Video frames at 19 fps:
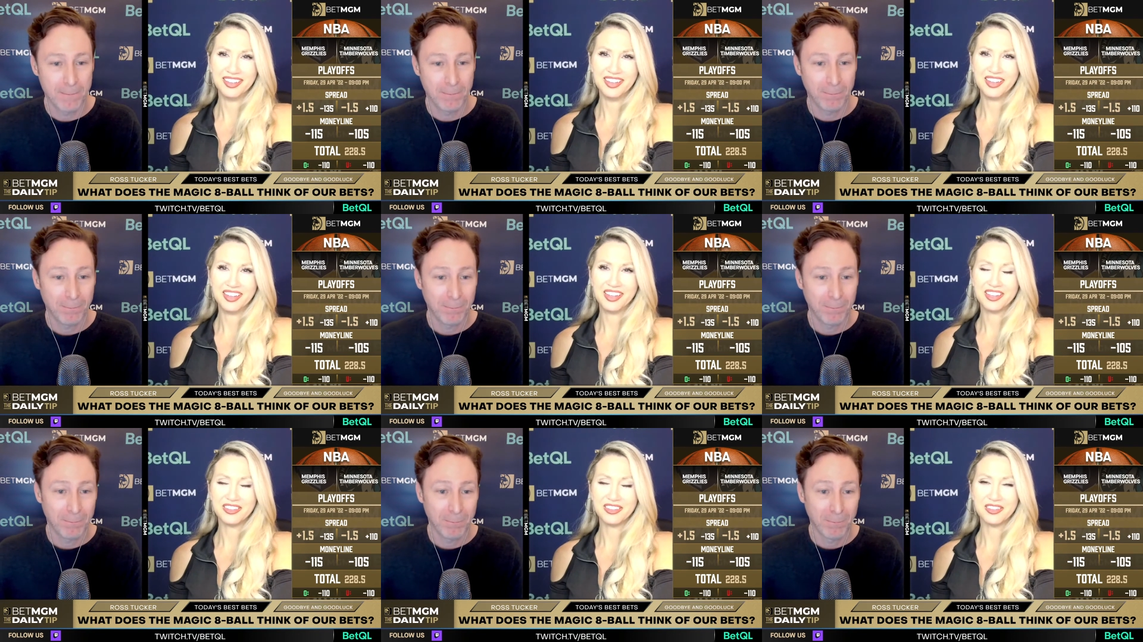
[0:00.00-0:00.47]

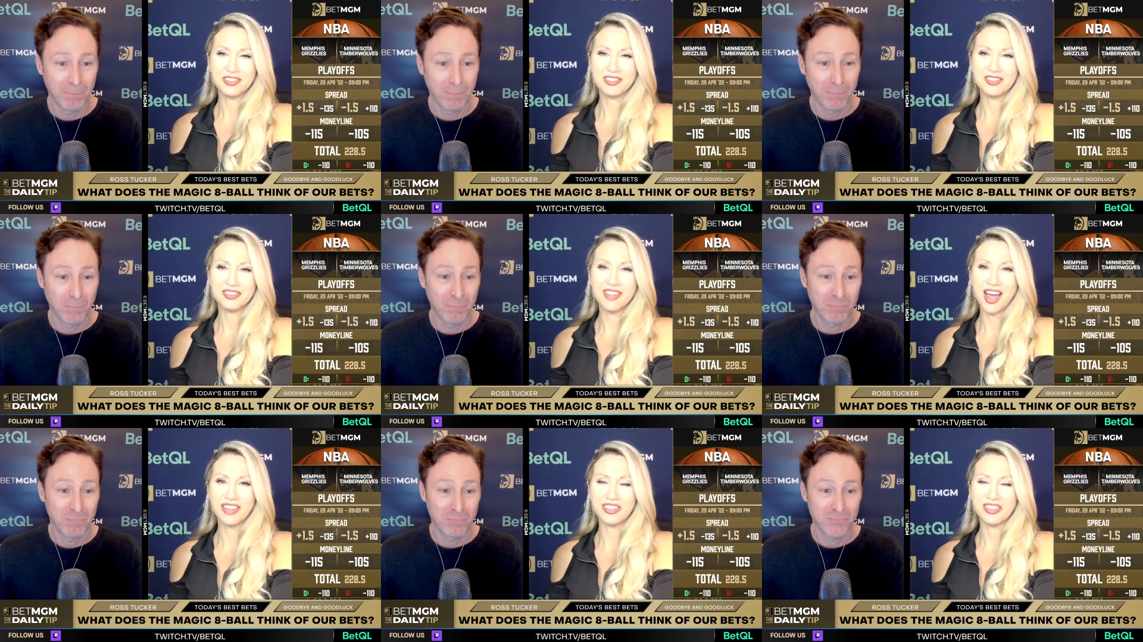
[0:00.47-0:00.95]
Speaker 1: This is
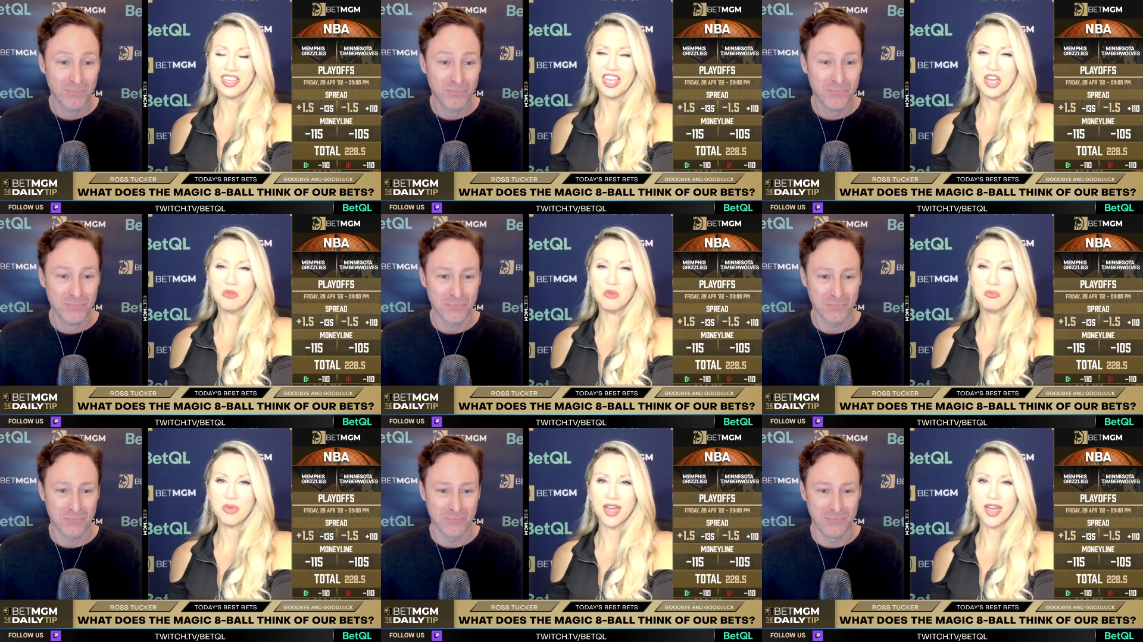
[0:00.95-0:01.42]
not the
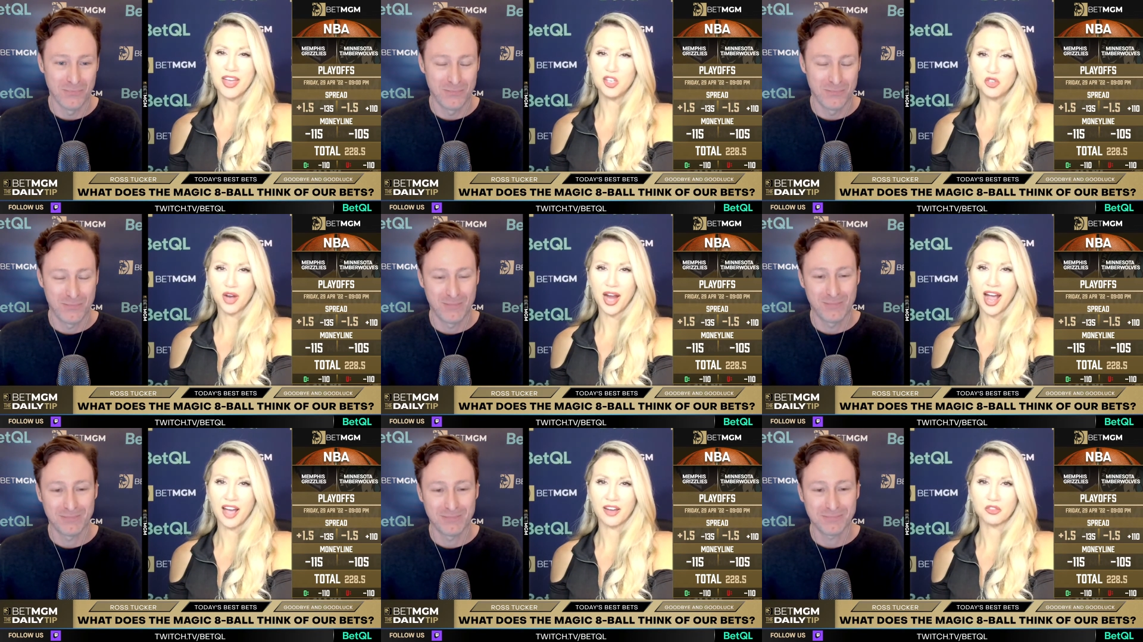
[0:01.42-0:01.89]
NBA
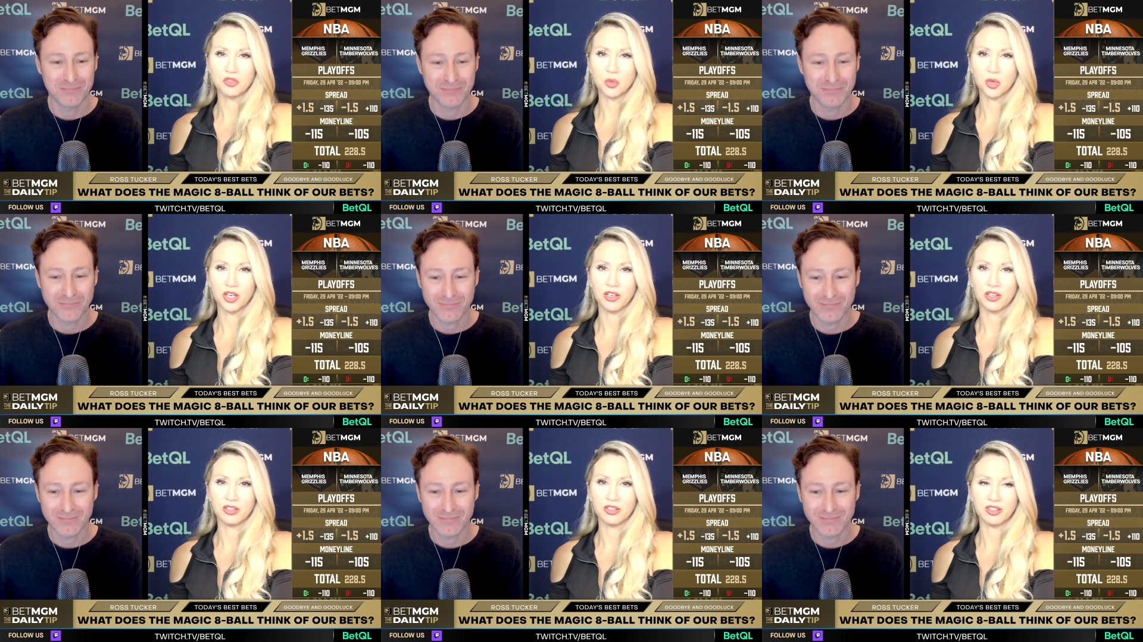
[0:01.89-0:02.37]
draft
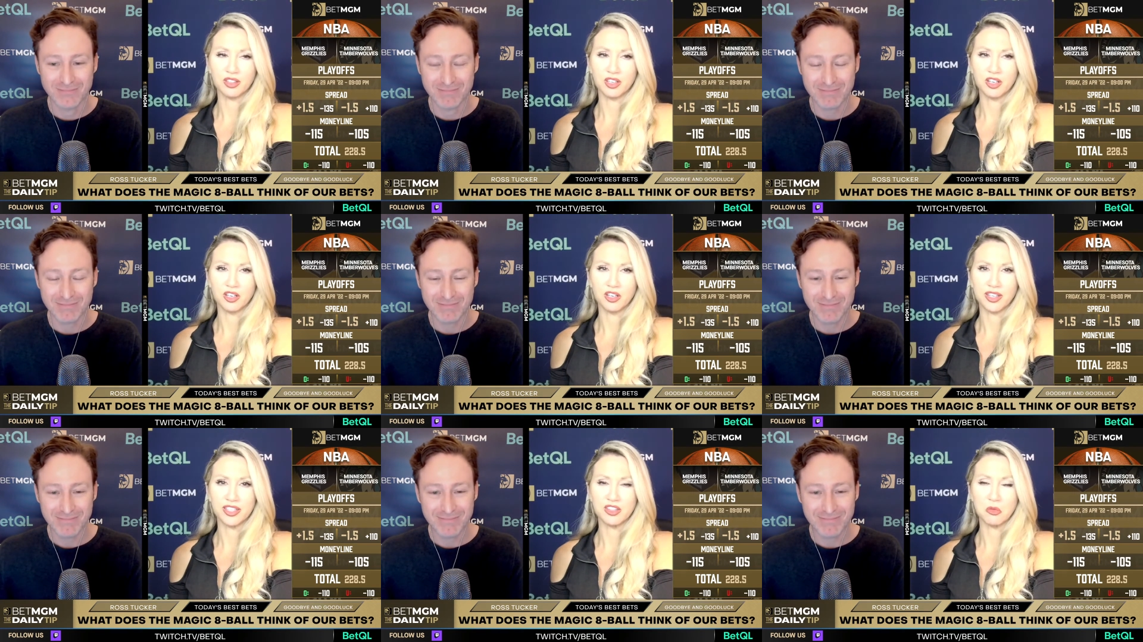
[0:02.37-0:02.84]
where, you know,
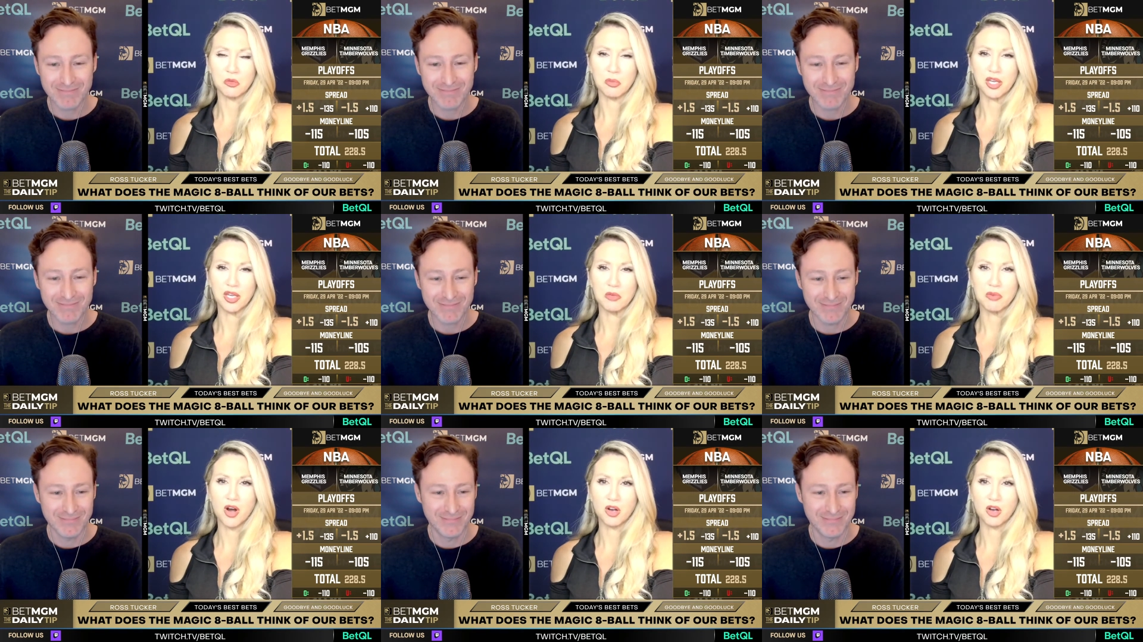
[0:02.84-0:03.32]
like the ping
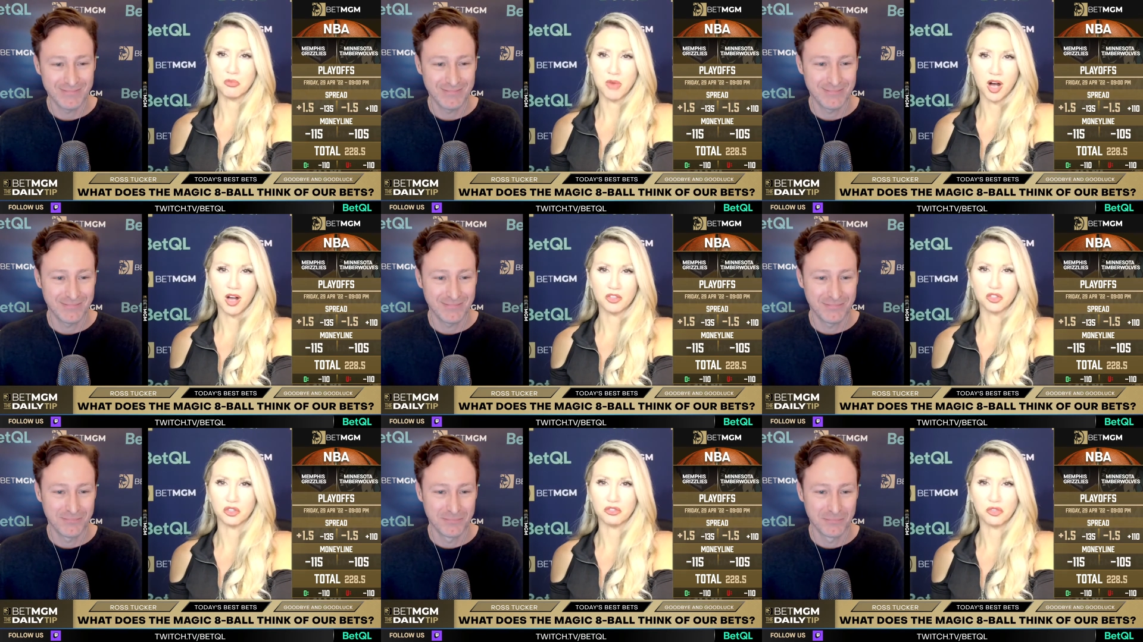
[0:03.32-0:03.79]
pong
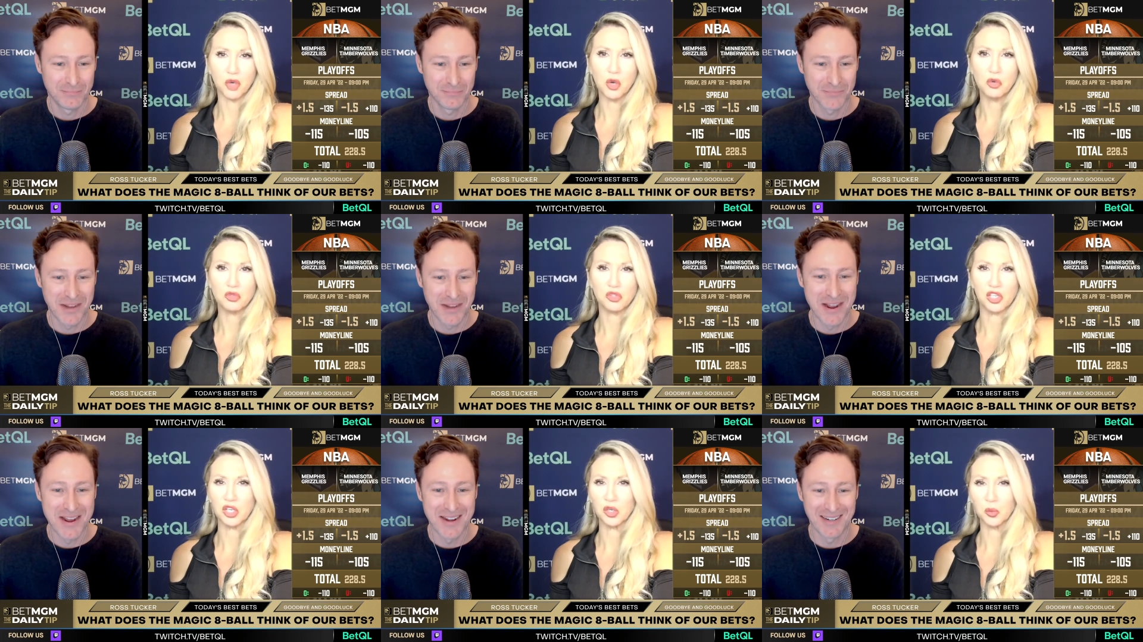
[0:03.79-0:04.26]
balls are
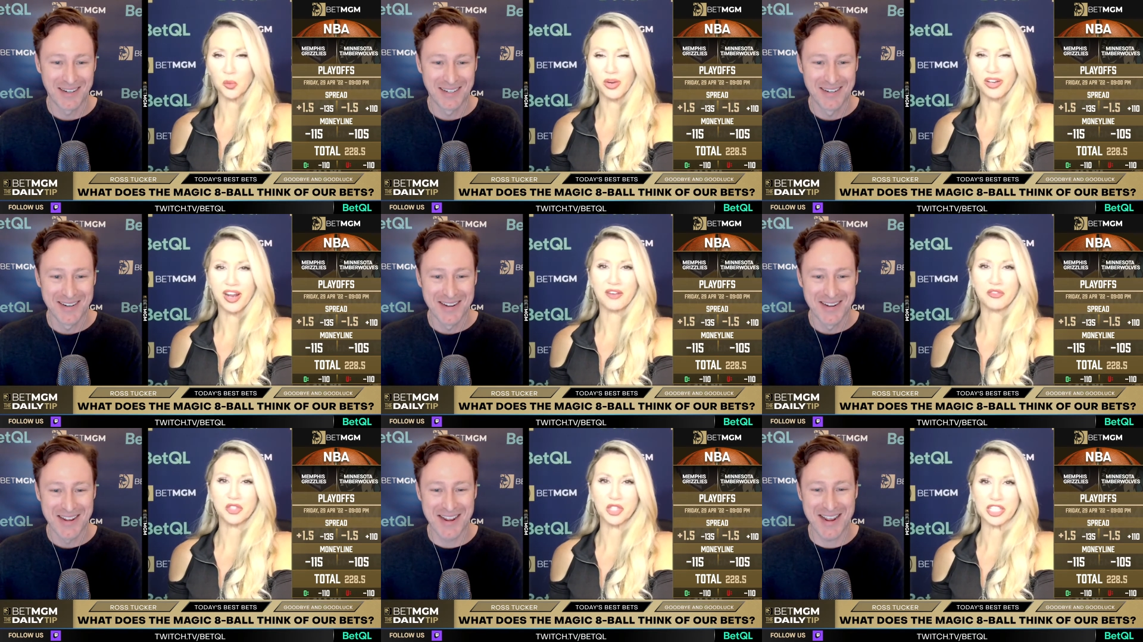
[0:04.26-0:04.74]
frozen or
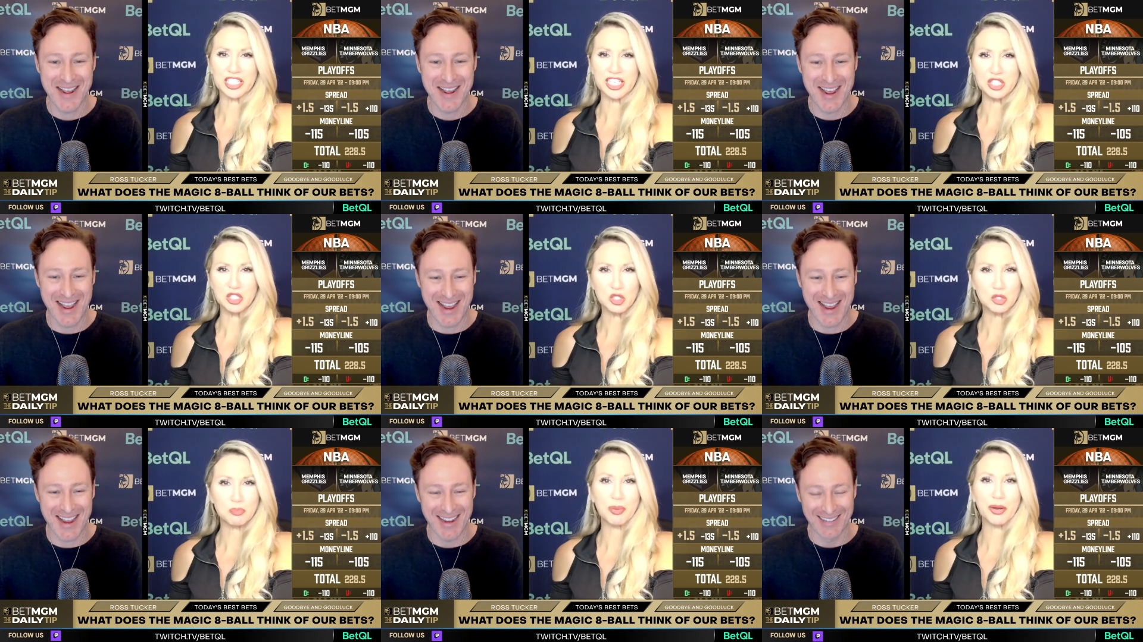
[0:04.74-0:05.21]
whatever the
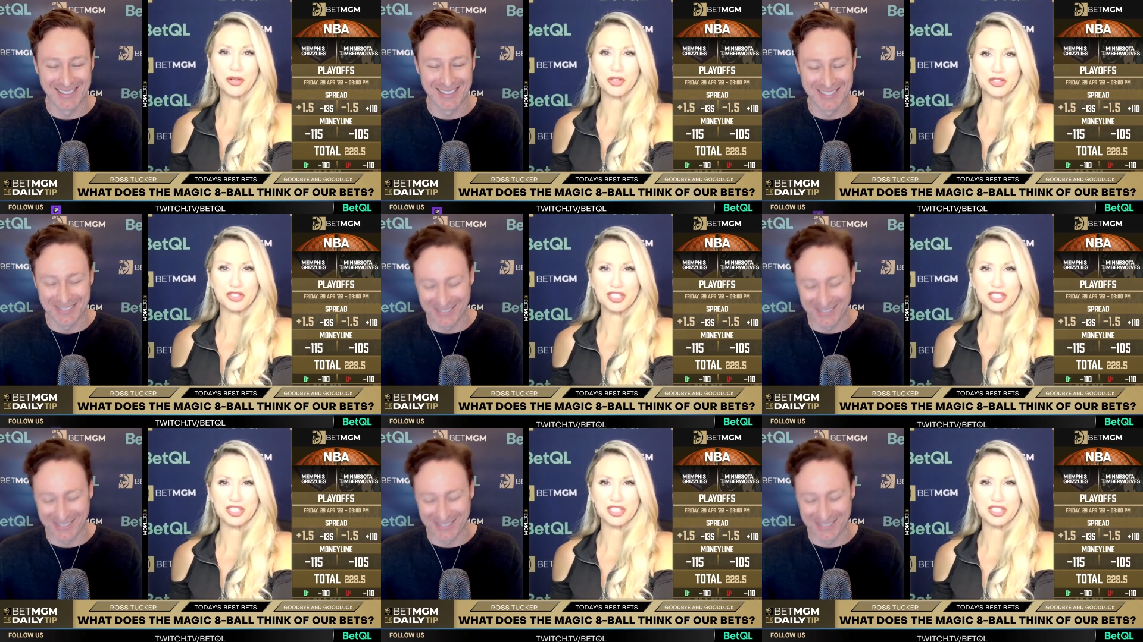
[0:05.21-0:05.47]
conspiracy